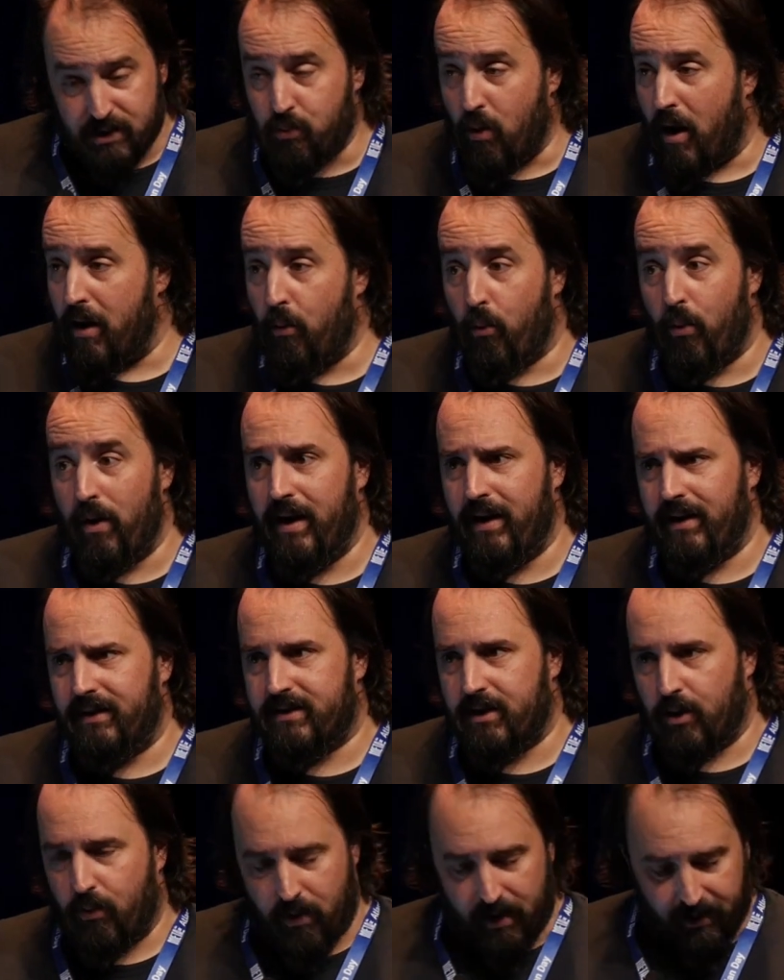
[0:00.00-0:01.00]
why we
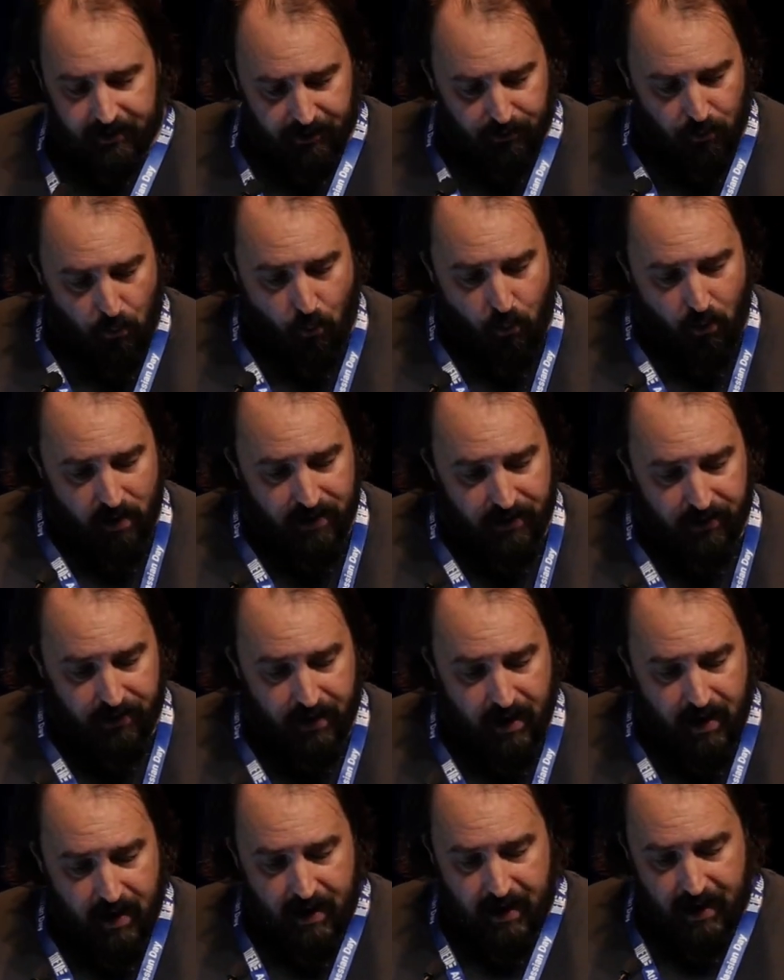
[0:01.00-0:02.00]
integrated with
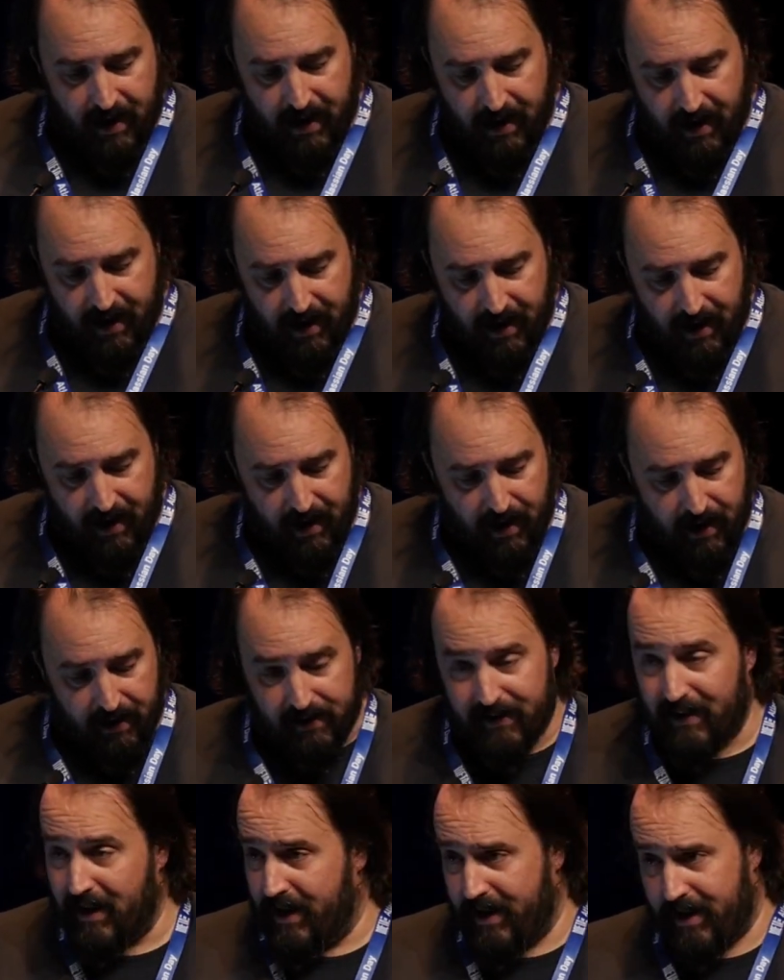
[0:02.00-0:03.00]

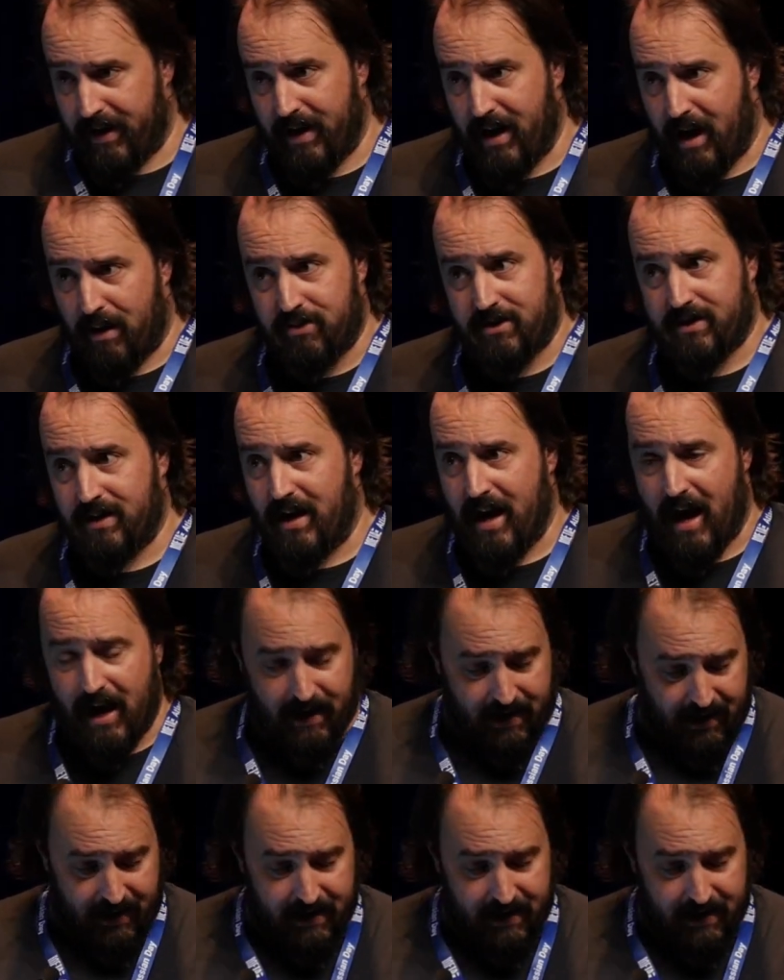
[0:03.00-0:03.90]
leading apps like